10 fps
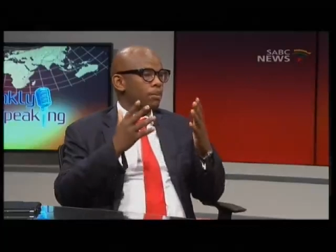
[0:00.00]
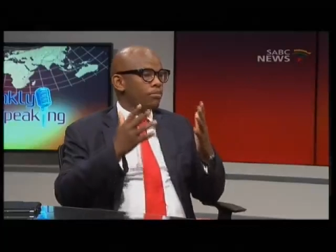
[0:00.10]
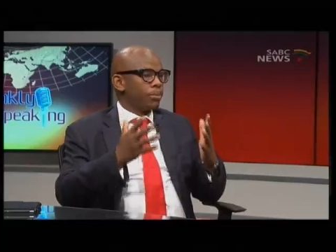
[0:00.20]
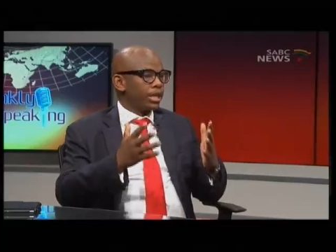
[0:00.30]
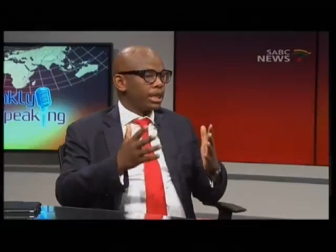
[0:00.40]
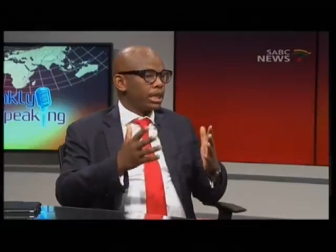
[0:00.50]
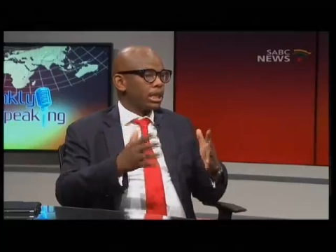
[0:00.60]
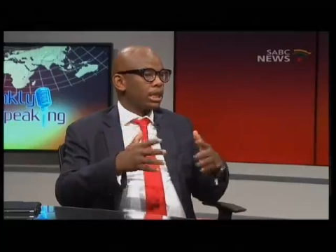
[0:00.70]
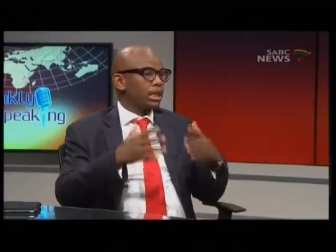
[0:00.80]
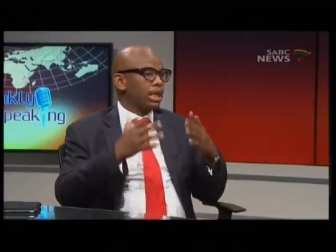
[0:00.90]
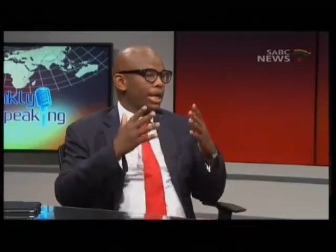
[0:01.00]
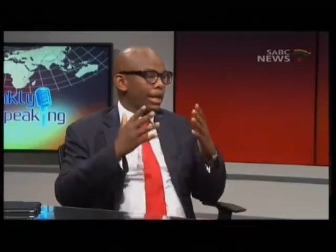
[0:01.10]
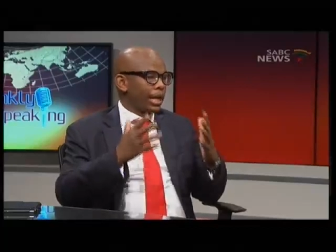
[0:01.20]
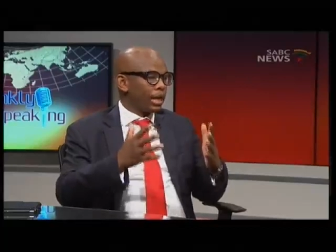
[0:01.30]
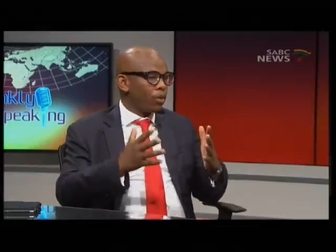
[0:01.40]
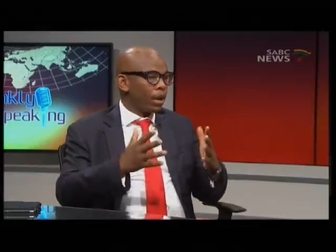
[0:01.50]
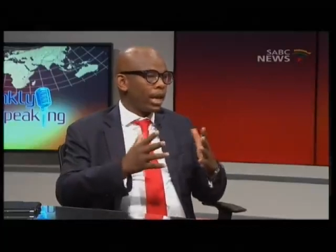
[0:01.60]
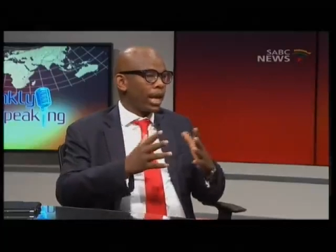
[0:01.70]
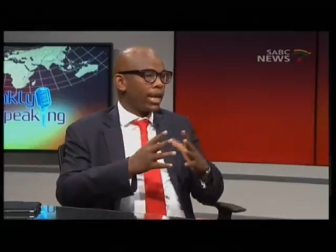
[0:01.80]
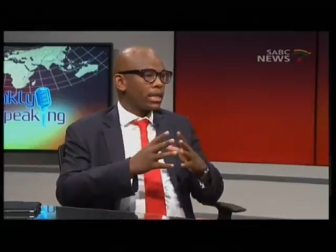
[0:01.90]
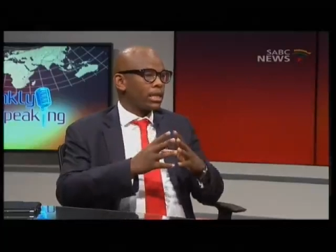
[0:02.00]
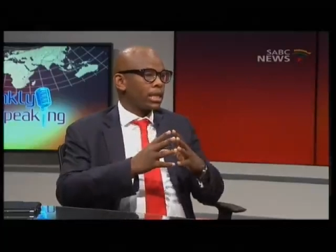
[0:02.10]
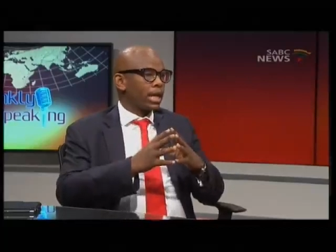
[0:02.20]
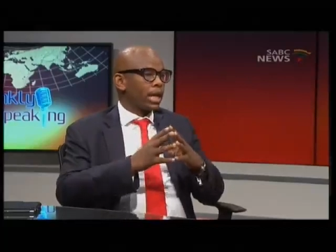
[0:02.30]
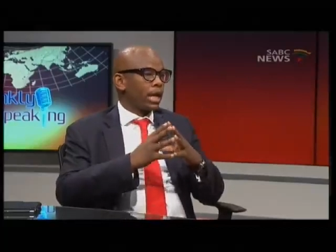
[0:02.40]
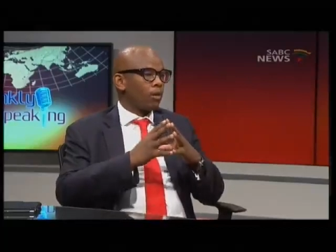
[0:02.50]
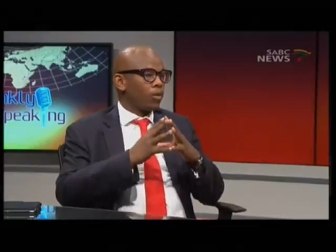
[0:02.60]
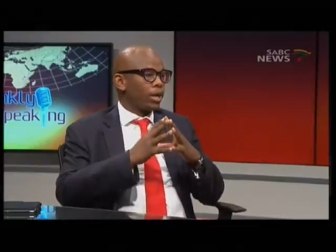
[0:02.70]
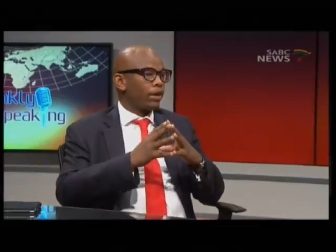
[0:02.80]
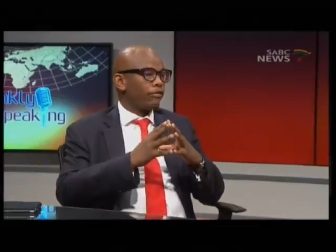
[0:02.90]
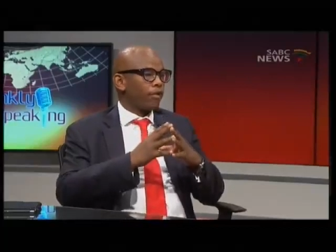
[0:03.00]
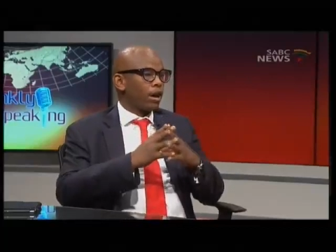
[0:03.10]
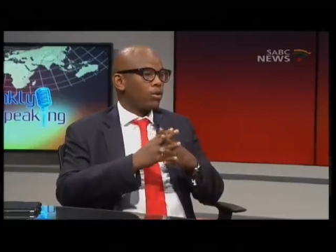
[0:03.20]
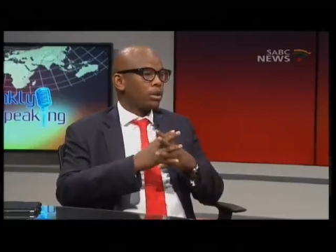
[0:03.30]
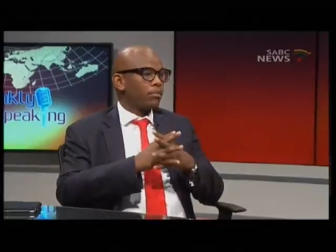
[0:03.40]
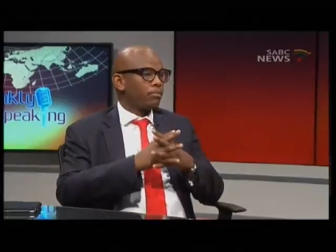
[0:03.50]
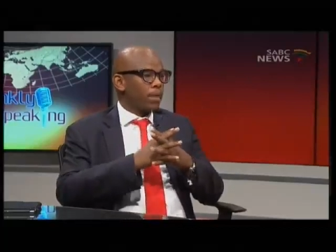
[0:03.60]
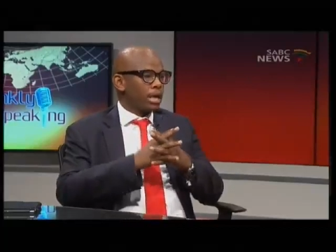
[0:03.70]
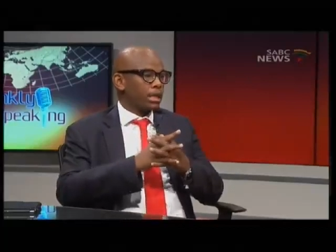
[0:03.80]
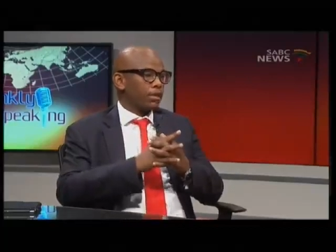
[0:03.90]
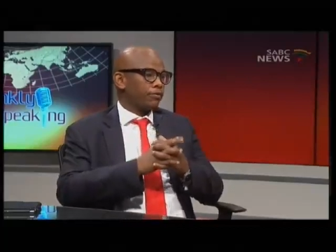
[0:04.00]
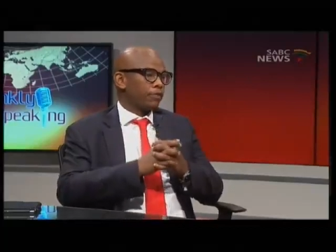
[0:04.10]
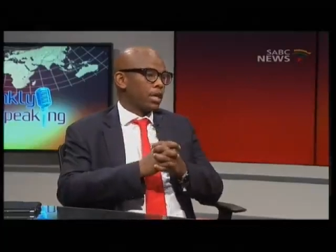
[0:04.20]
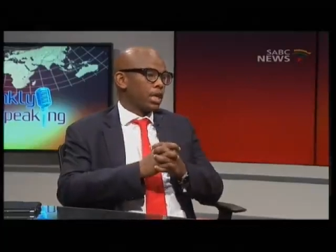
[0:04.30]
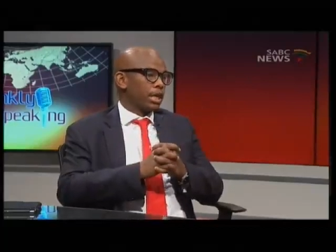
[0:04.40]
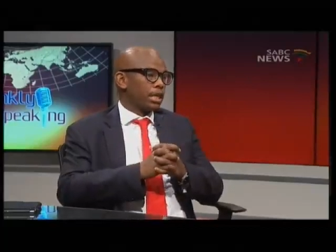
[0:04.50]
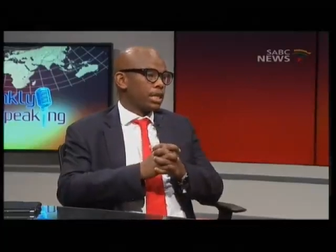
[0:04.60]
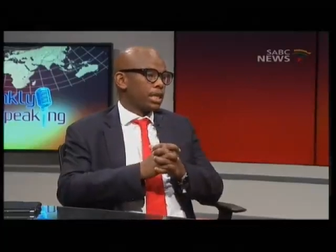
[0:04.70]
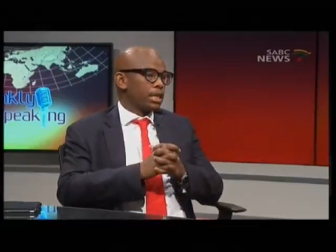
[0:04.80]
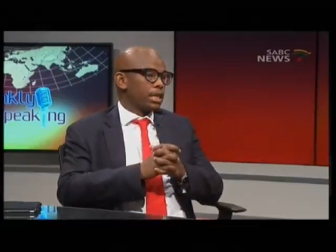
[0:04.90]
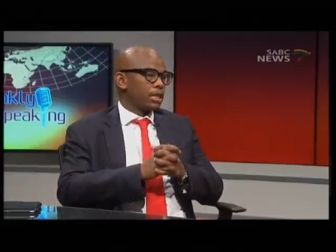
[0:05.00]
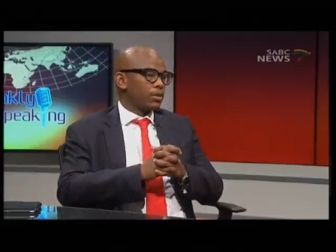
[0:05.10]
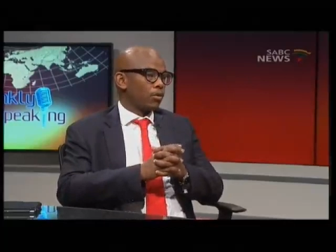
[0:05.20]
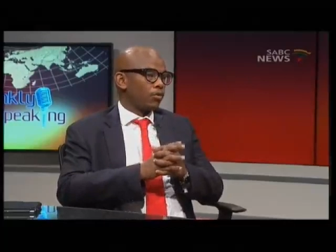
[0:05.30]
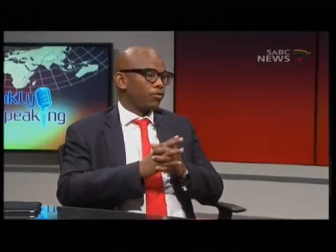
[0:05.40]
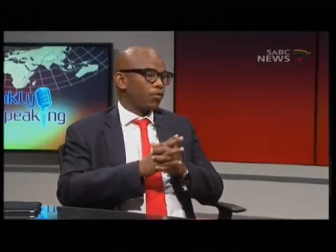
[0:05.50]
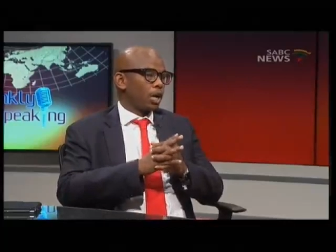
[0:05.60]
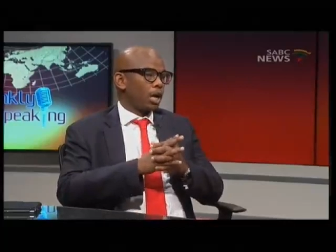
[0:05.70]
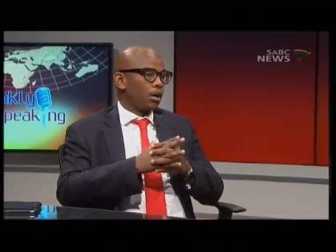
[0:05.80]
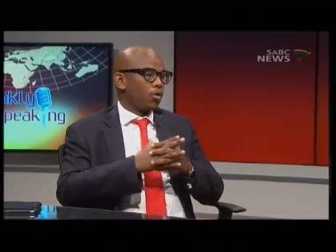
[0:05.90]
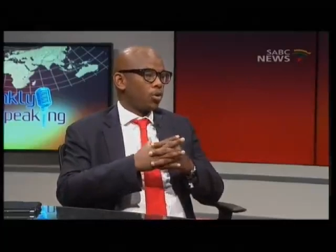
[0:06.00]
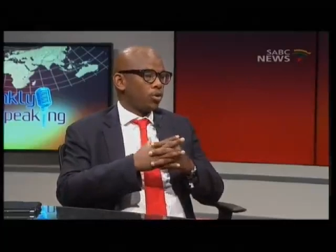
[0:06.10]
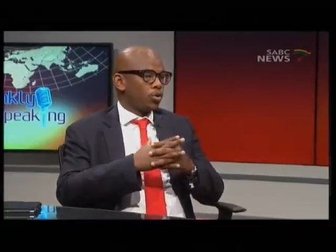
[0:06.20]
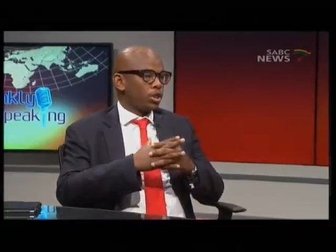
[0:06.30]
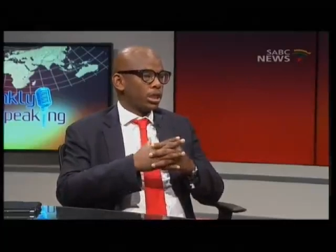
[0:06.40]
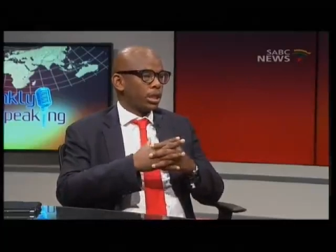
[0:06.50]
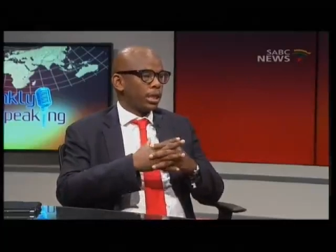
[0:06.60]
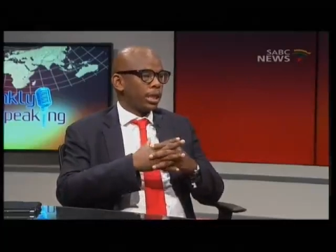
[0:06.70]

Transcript: bridges, railway lines, we have found massive instances of collusion.